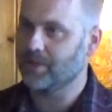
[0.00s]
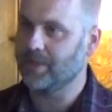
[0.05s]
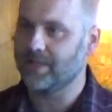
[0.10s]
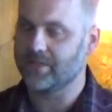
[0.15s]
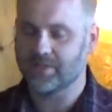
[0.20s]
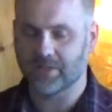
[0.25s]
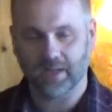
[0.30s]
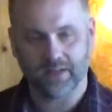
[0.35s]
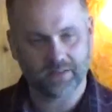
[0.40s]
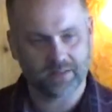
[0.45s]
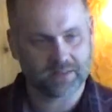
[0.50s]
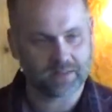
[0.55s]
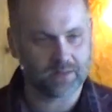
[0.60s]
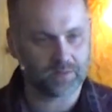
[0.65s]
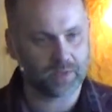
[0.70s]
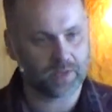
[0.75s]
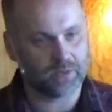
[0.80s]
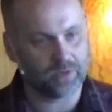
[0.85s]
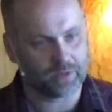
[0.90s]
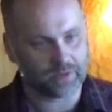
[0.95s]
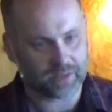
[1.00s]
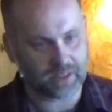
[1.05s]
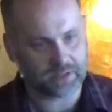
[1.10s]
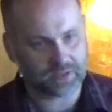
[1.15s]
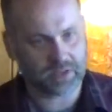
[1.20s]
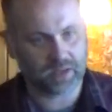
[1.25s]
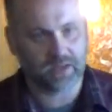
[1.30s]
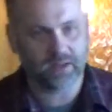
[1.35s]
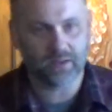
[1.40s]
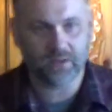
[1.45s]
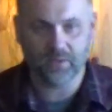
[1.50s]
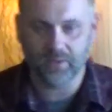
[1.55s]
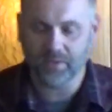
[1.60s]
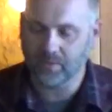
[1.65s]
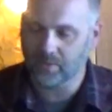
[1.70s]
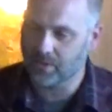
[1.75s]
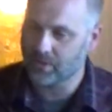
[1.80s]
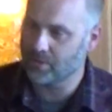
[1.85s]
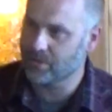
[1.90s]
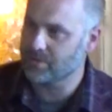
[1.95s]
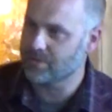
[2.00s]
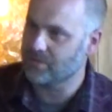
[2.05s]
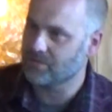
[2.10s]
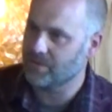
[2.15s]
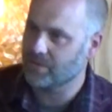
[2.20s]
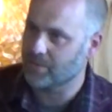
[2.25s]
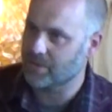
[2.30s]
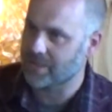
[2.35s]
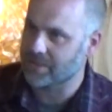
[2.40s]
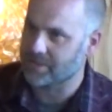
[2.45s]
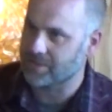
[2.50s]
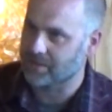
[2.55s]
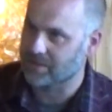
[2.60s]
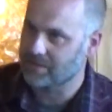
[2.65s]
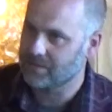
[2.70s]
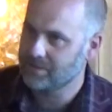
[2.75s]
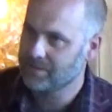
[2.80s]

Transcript: blood. John does not record that. John only records the foot washing.